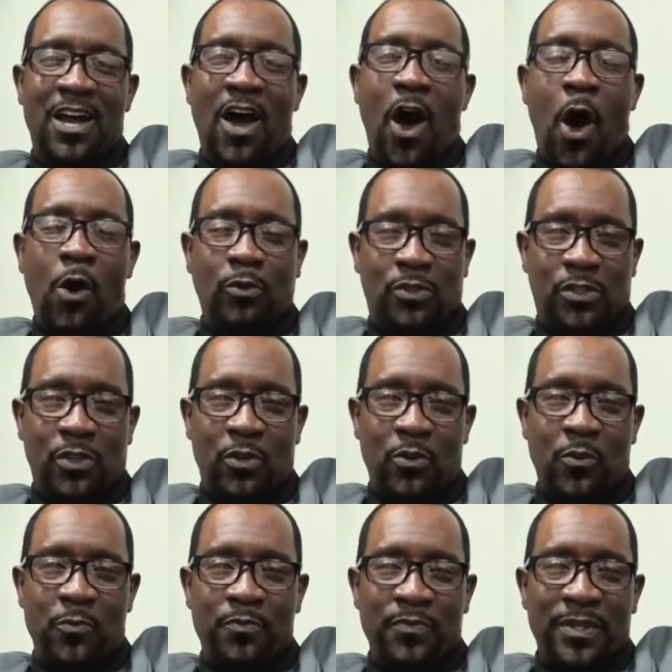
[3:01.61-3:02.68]

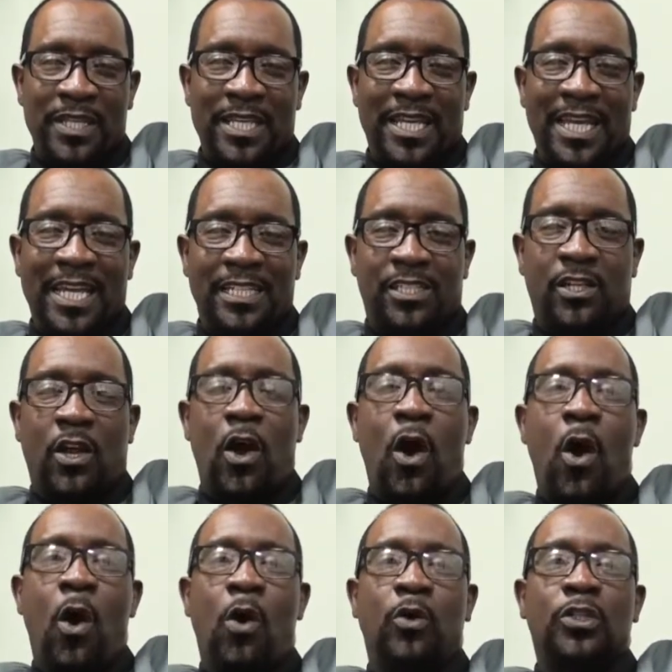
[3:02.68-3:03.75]
Also, it's
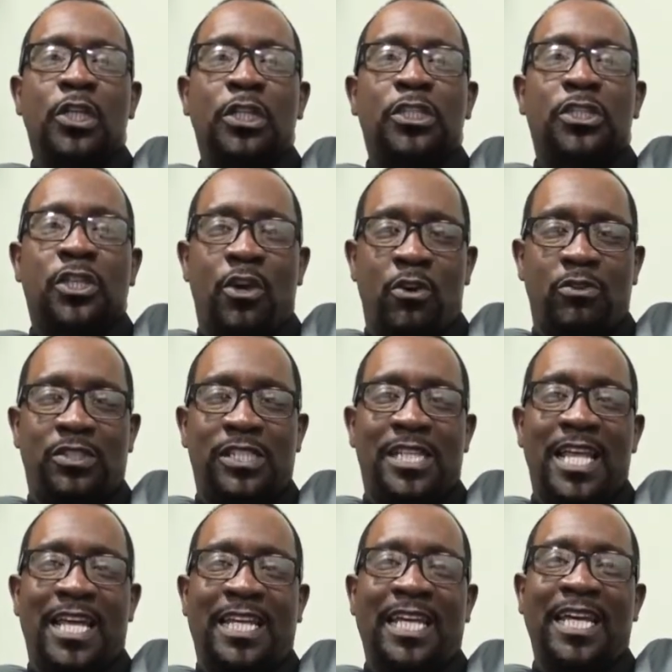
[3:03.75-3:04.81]
called the church
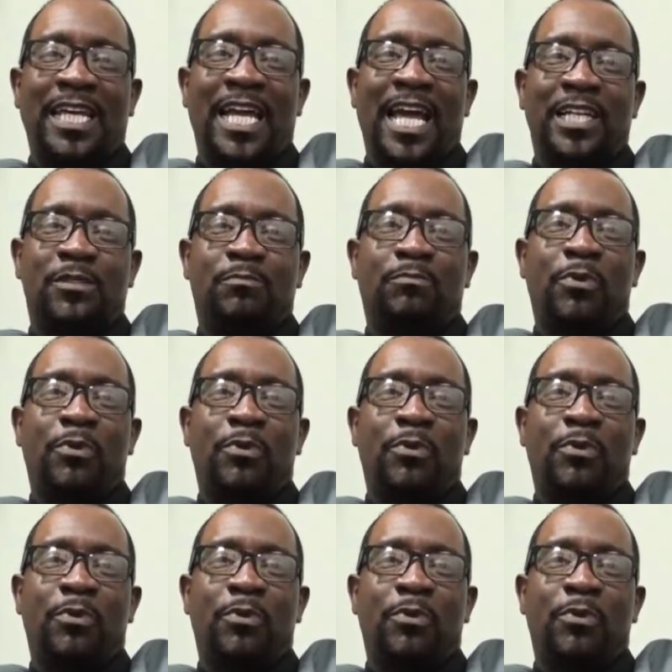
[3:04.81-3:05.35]
that He has